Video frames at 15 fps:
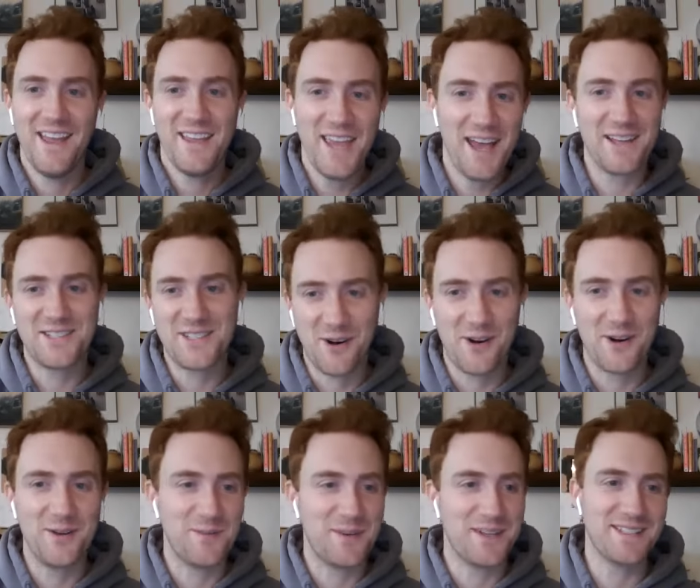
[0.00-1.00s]
yeah, start
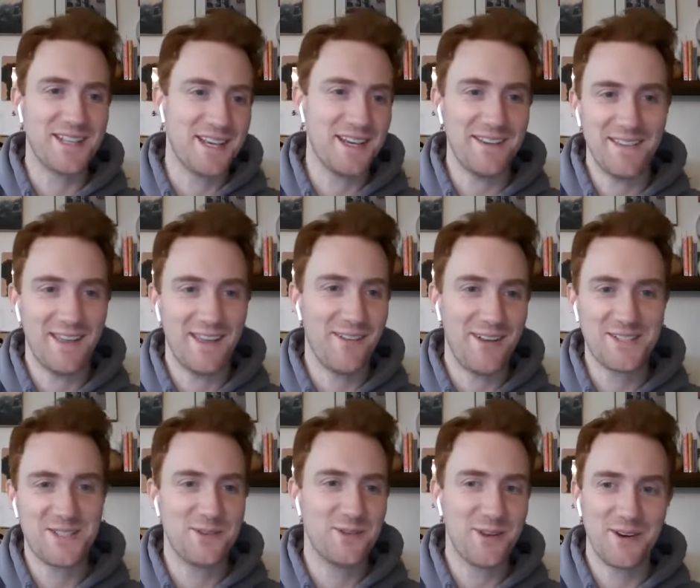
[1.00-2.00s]
them because they they
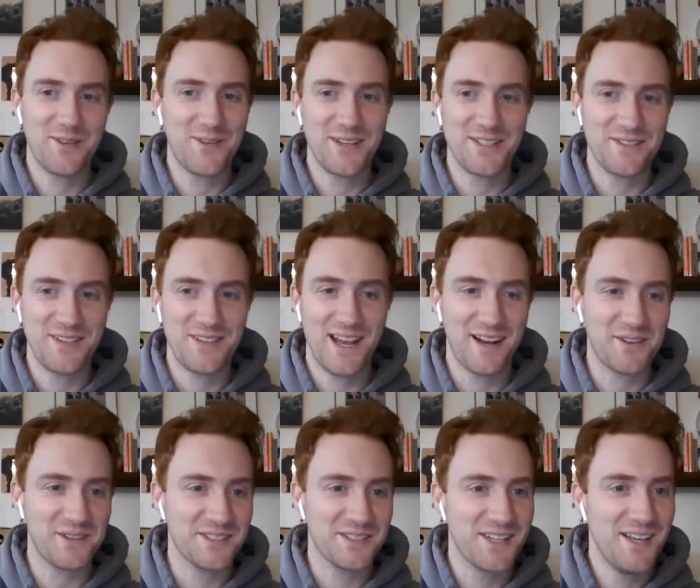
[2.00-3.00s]
lost two of their defensive
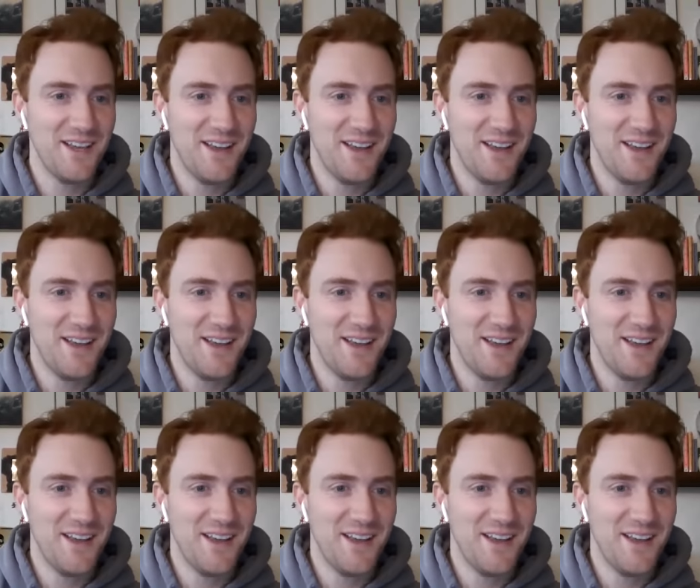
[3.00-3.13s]
tackles.